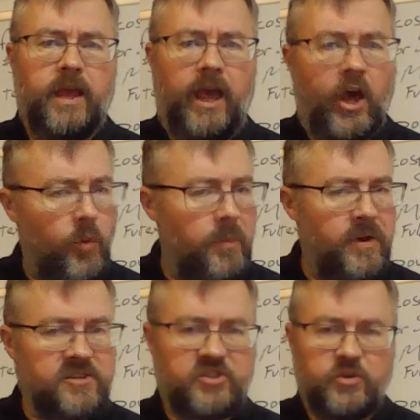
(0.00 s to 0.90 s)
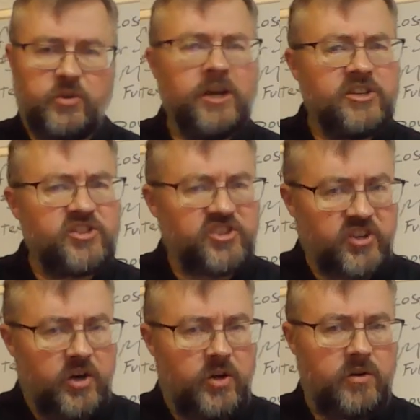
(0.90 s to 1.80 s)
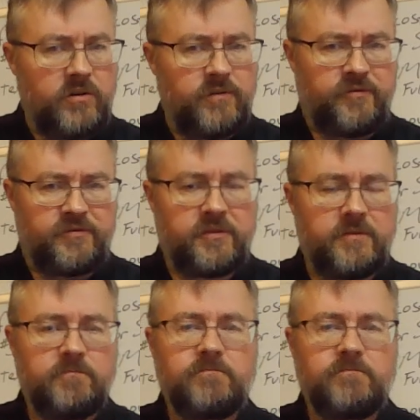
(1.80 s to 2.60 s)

Help us to solve.